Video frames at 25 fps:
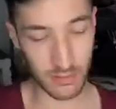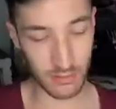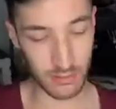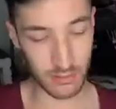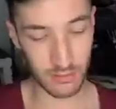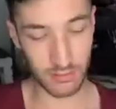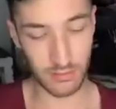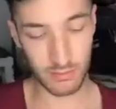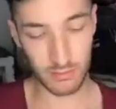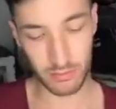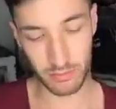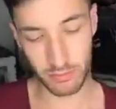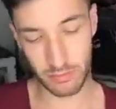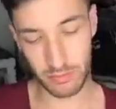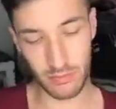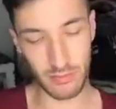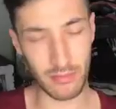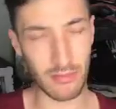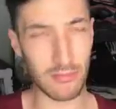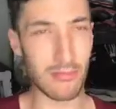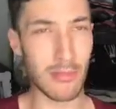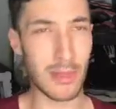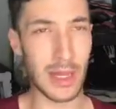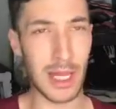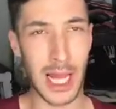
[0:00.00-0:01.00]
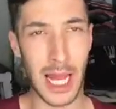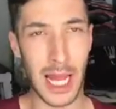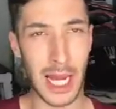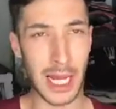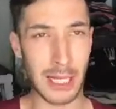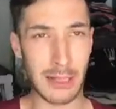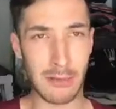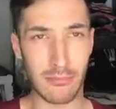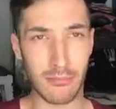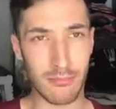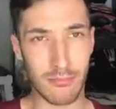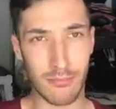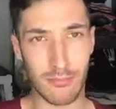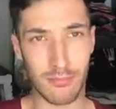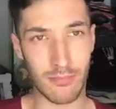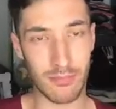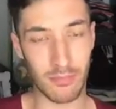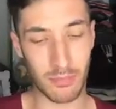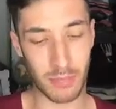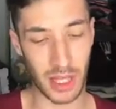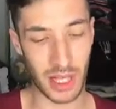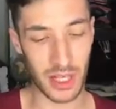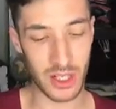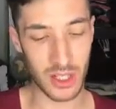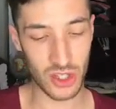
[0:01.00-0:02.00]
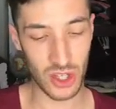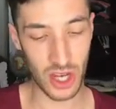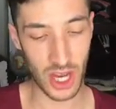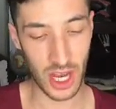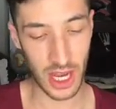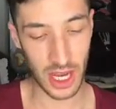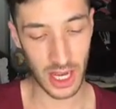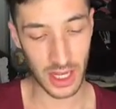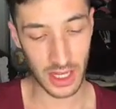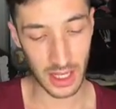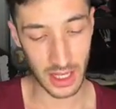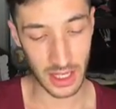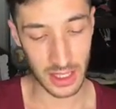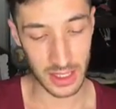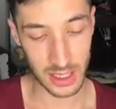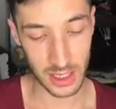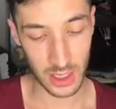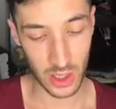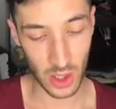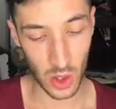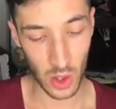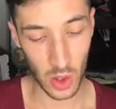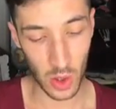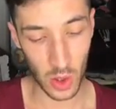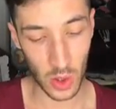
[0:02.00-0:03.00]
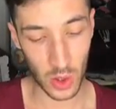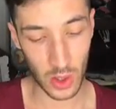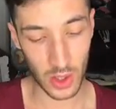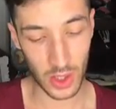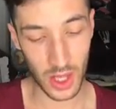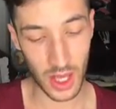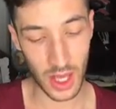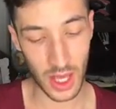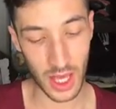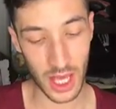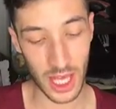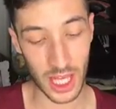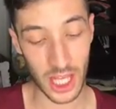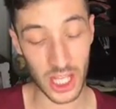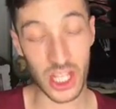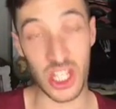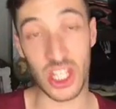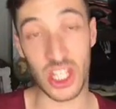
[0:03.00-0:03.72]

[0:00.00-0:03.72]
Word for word: um, light pink shade is called uh,